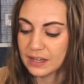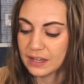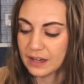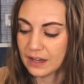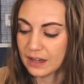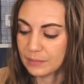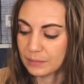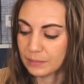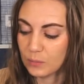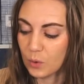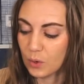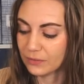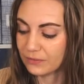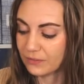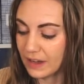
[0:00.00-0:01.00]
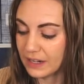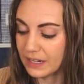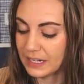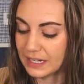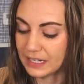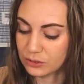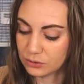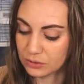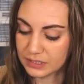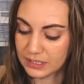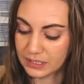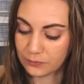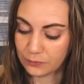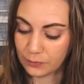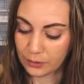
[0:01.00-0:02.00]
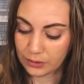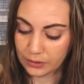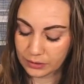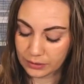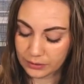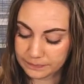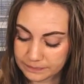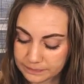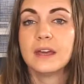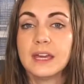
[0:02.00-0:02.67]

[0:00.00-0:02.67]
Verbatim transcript: um, more fun and interesting for her.